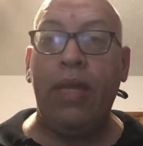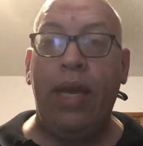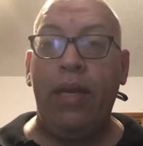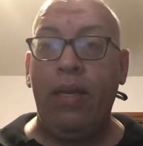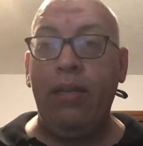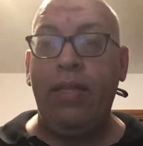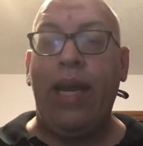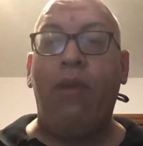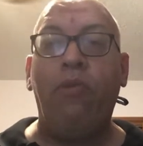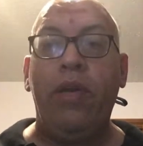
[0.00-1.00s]
But
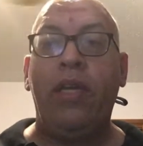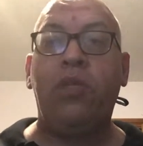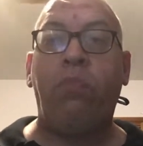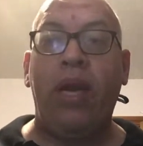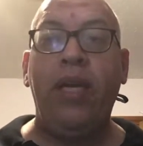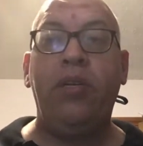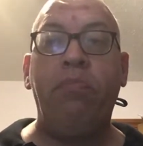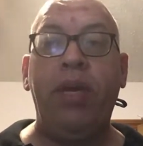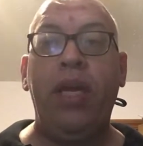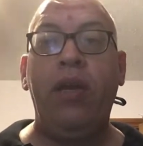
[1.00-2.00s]
that would
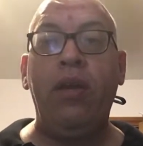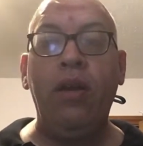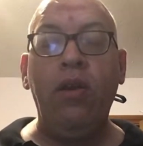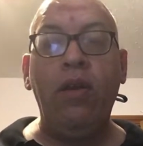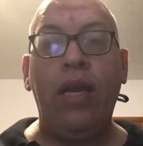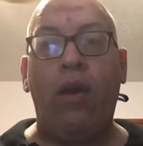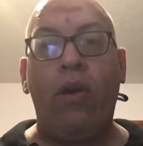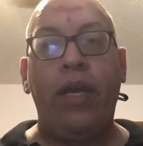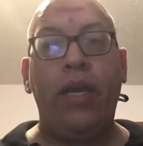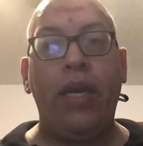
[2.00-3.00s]
explain to me
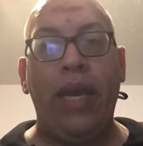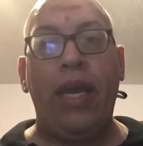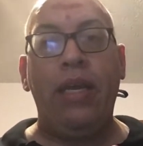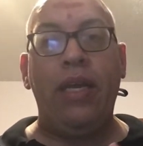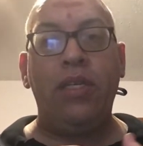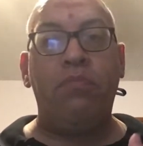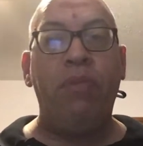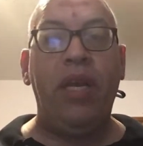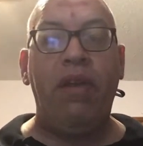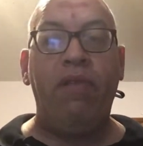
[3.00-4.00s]
how I could get
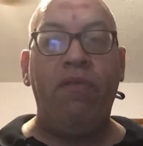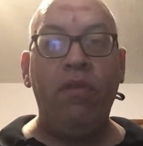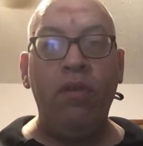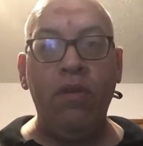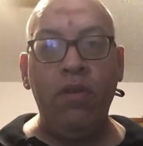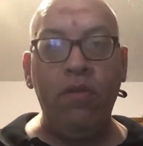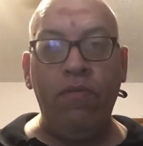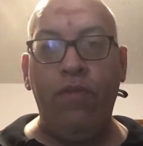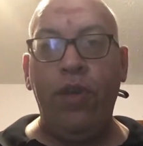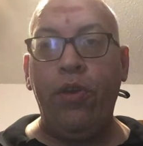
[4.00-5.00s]
as many
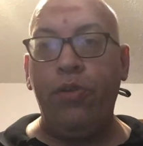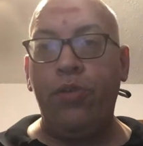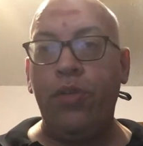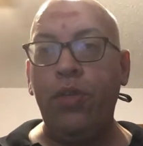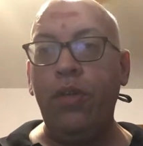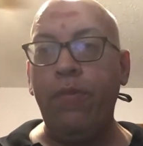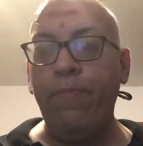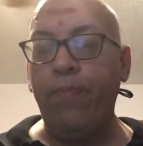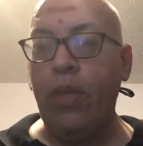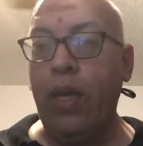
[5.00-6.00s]
views,
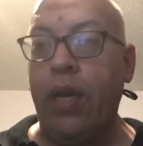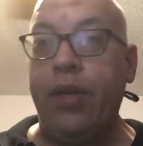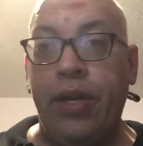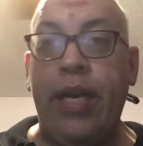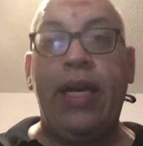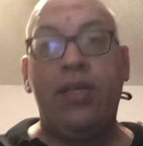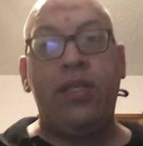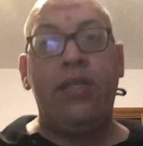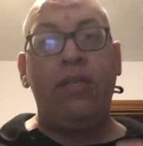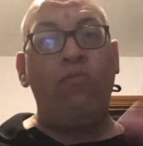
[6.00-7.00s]

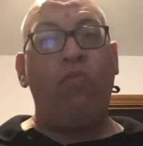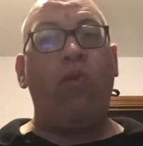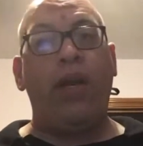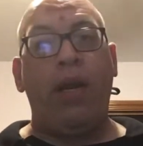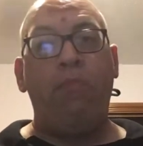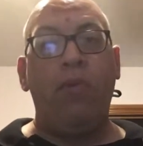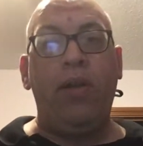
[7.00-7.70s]
unless what